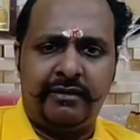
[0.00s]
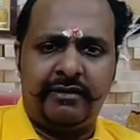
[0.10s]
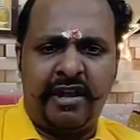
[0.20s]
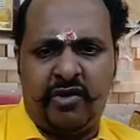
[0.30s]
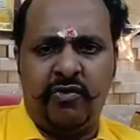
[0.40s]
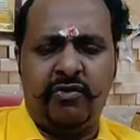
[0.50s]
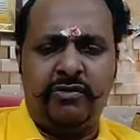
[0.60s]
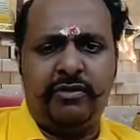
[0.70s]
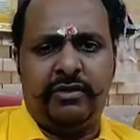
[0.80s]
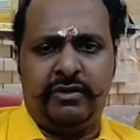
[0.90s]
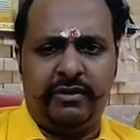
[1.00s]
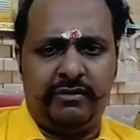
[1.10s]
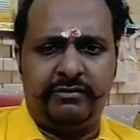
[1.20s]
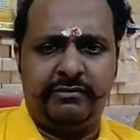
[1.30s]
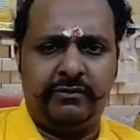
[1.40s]
Now,
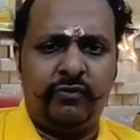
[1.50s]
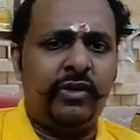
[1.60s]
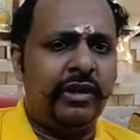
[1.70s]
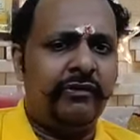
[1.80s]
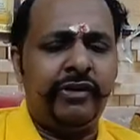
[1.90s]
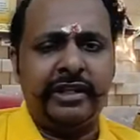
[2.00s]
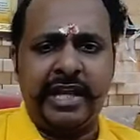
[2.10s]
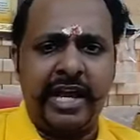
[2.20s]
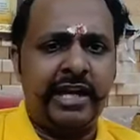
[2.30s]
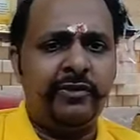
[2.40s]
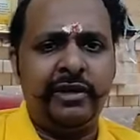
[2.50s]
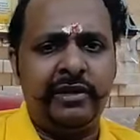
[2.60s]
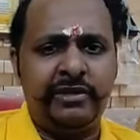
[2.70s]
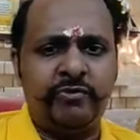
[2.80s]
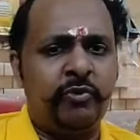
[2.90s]
uh, only for the
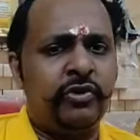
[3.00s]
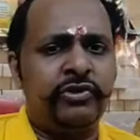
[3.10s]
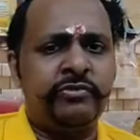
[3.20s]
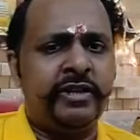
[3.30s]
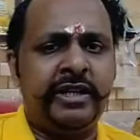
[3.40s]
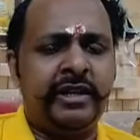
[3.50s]
annual sports meet